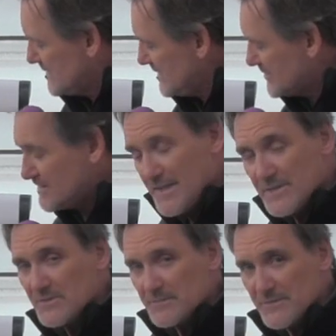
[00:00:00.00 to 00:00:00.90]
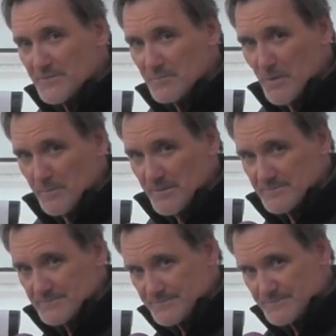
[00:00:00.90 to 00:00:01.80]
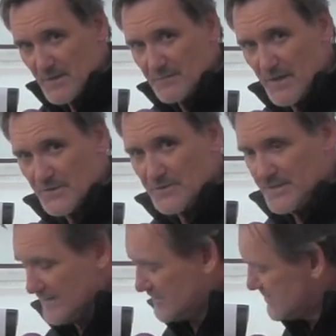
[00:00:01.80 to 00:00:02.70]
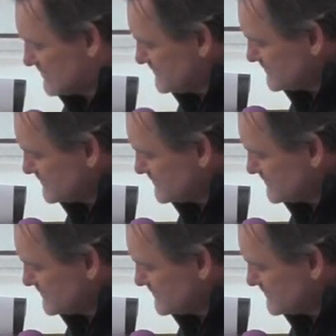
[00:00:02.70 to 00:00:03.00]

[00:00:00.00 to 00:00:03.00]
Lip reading: Now stay with me for a moment. Follow this.